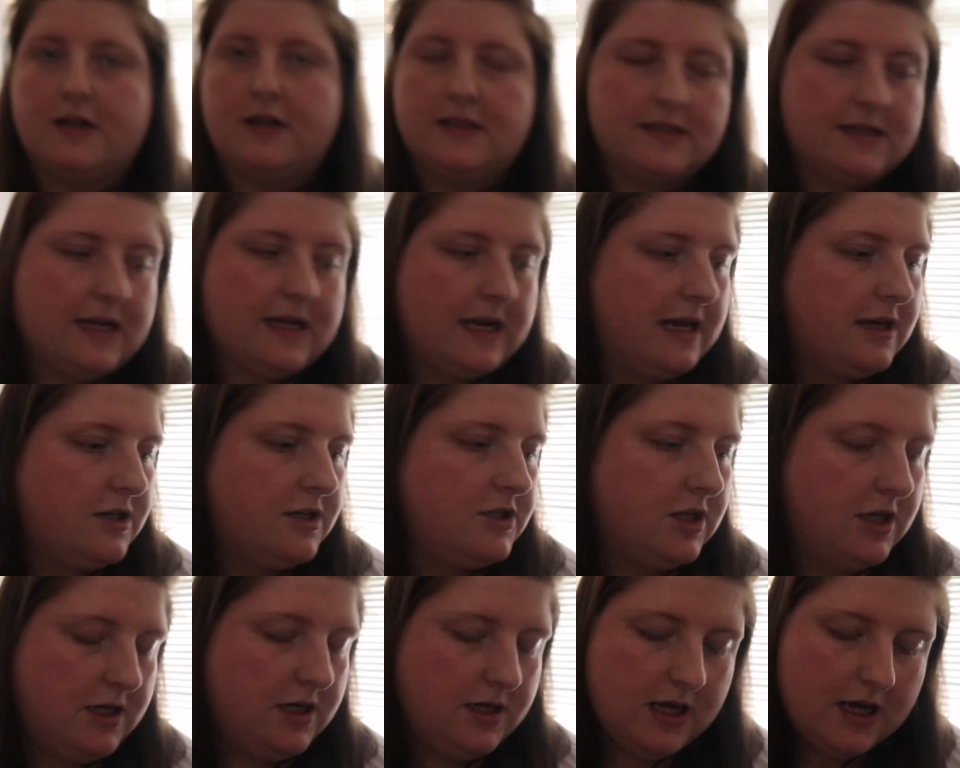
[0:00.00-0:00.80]

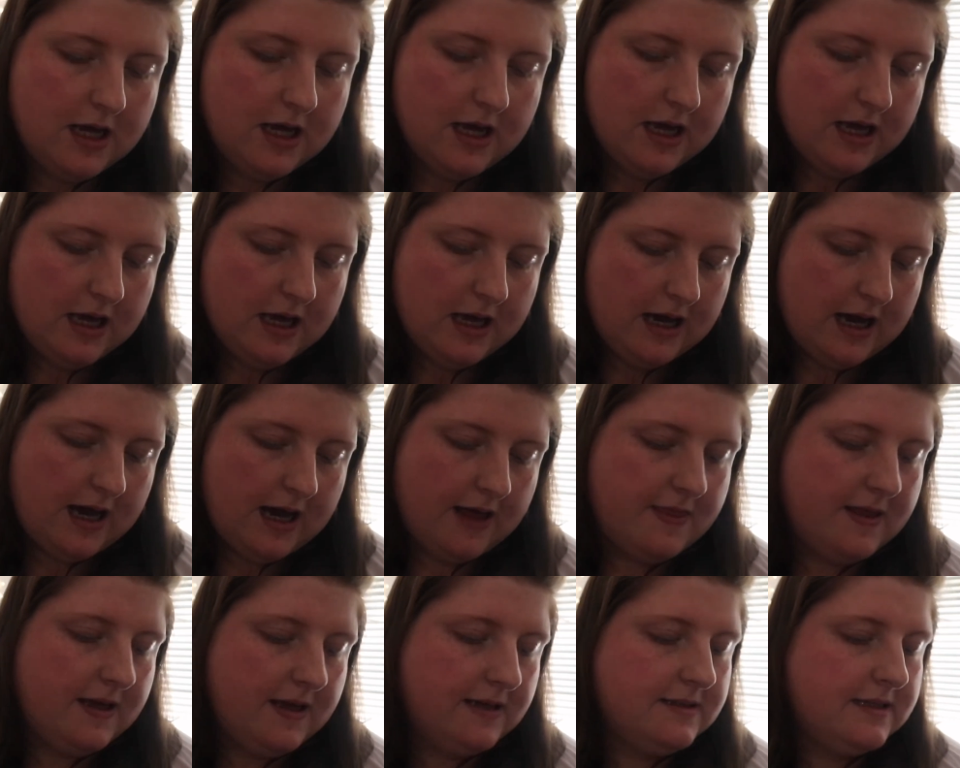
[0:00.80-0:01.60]
collection.
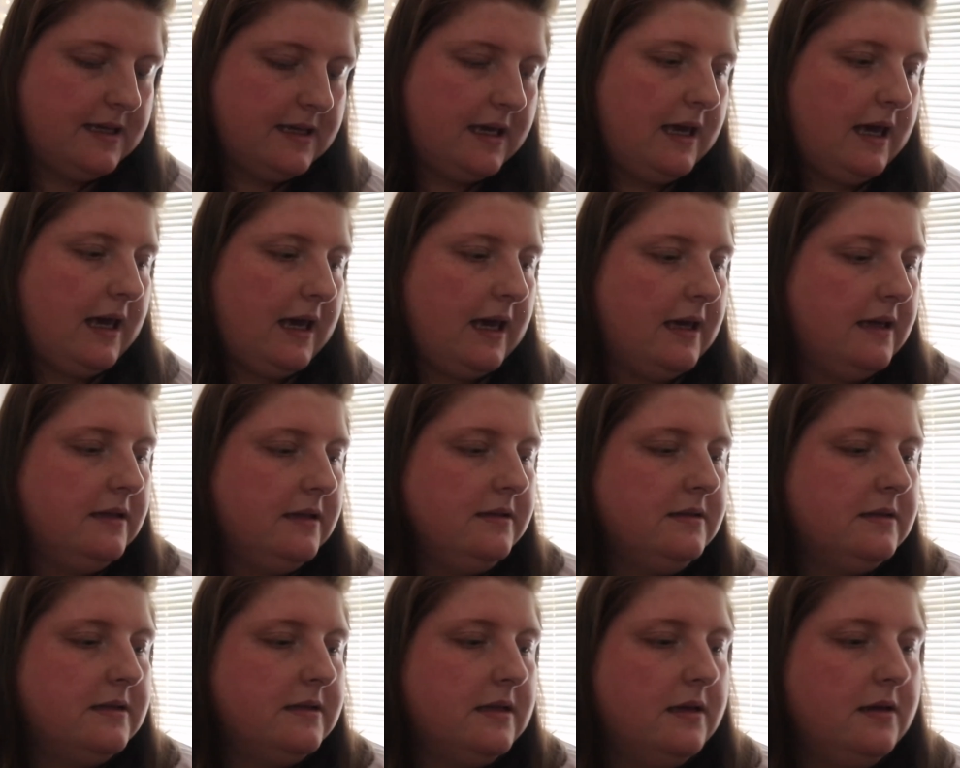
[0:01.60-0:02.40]
And this
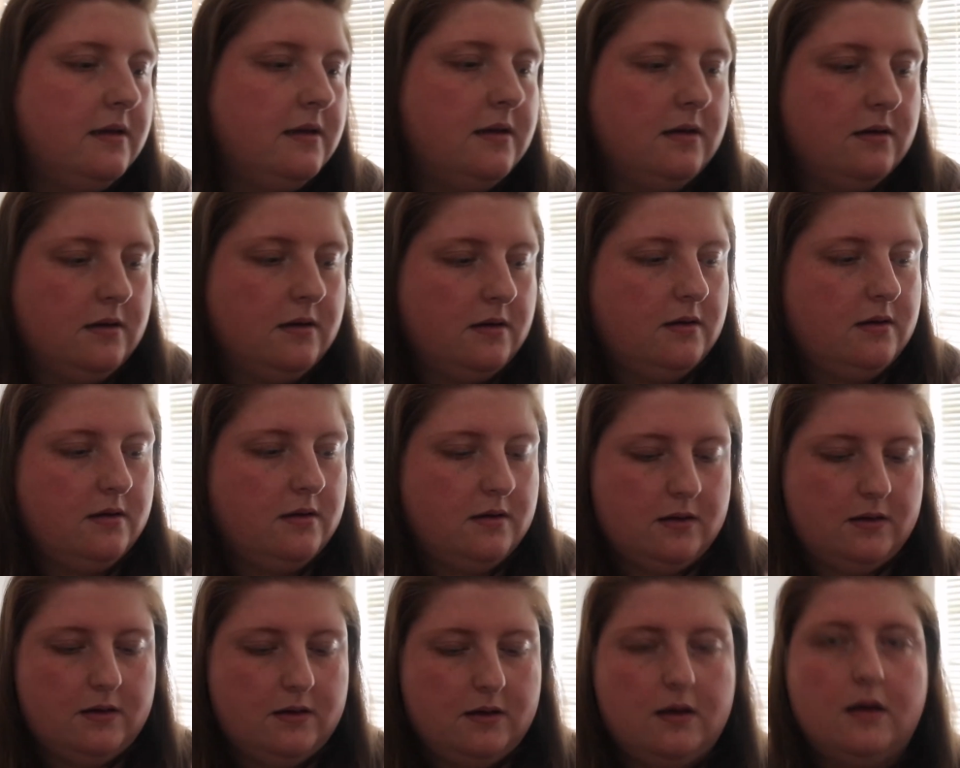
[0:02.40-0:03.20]
is
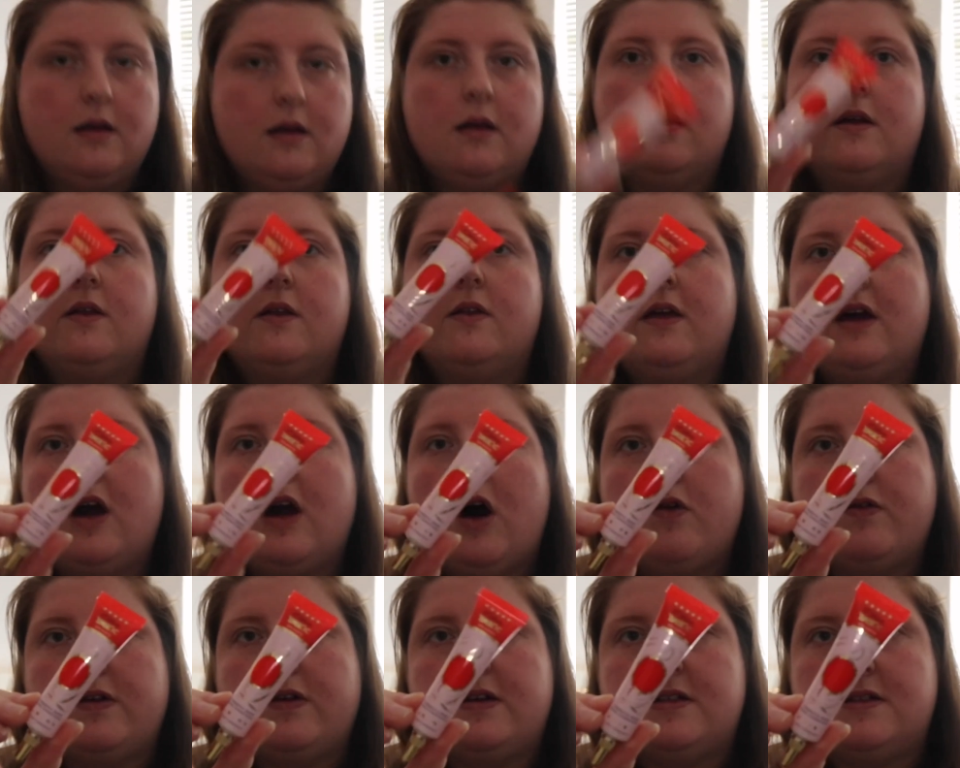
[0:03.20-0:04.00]
the
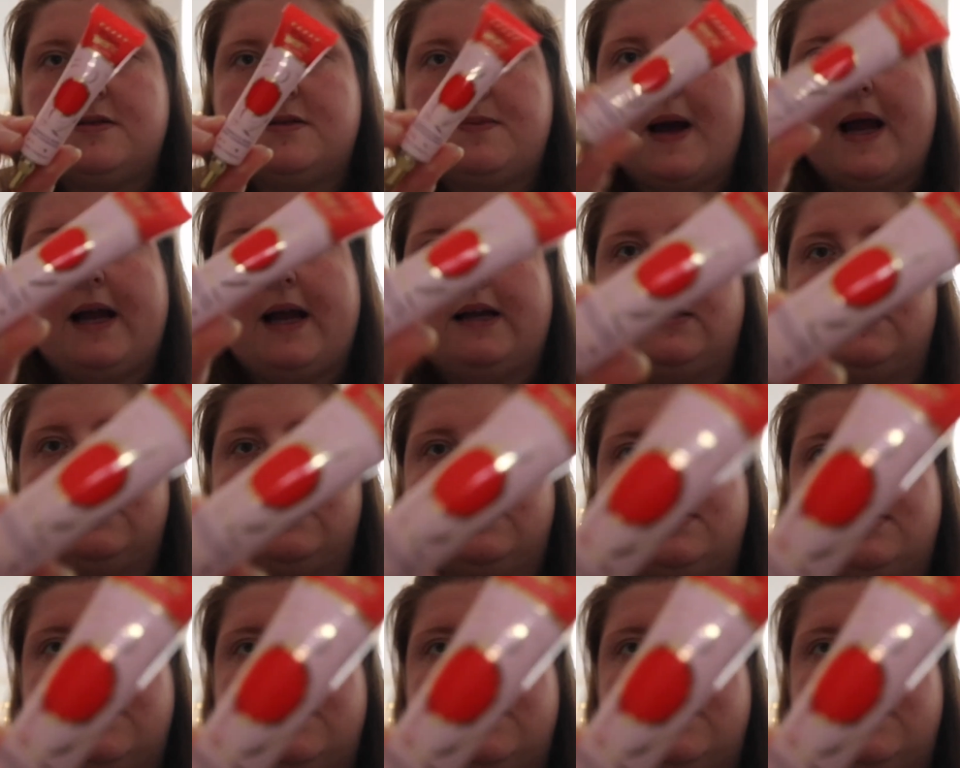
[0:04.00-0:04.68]
orange paint.